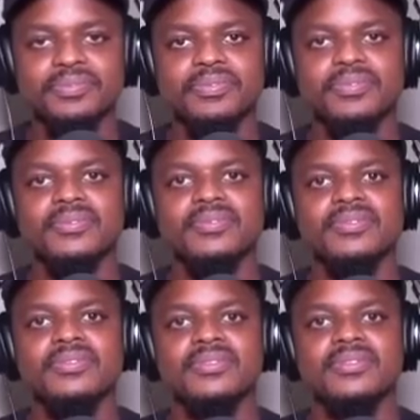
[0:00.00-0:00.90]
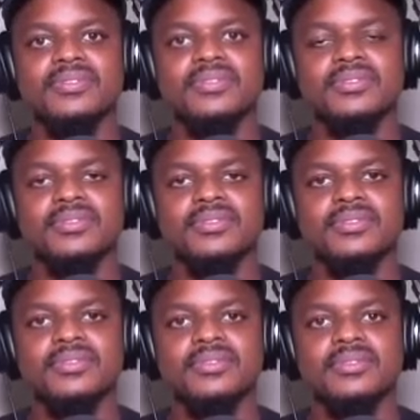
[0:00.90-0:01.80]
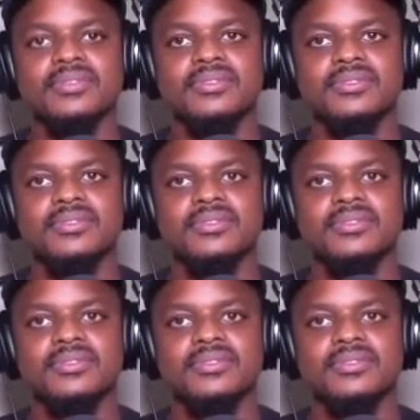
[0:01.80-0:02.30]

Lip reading: No words are spoken by the person on screen.